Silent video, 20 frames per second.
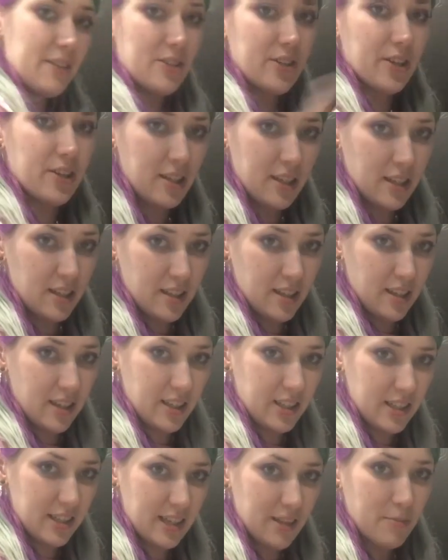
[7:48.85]
You have
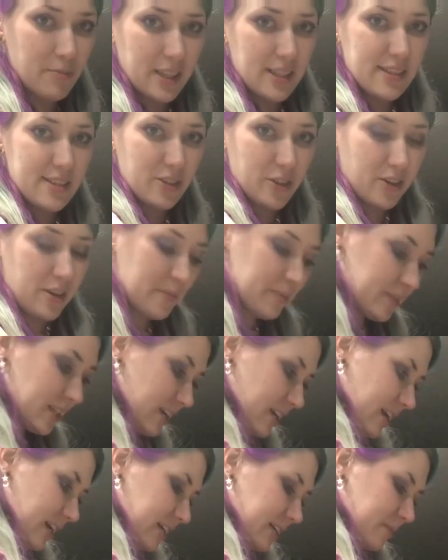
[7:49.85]
to be able to talk about your
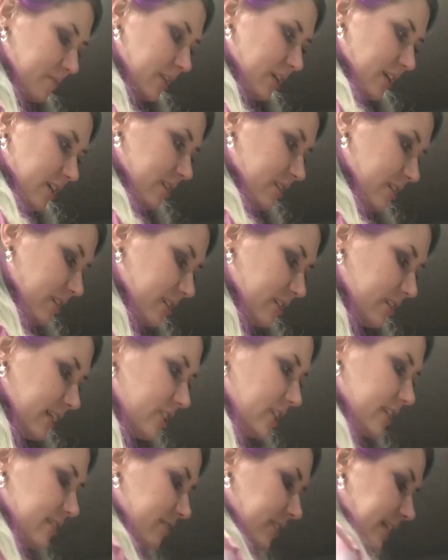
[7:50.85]
artwork. There's
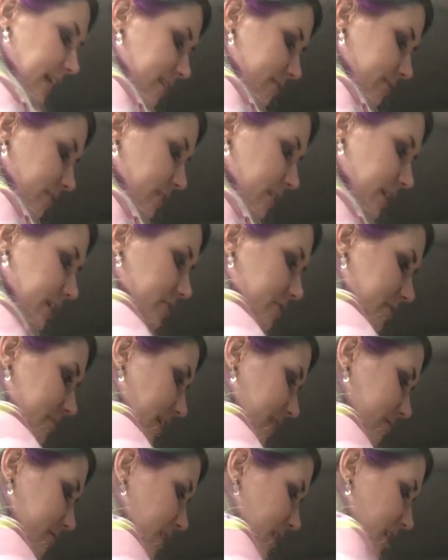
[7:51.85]
no getting around it.
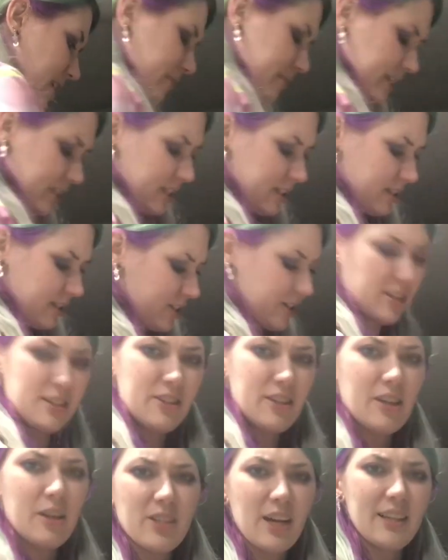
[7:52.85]
Even if it feels like you're
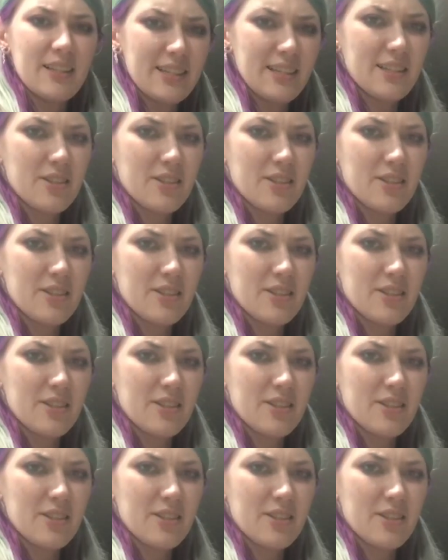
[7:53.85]
spouting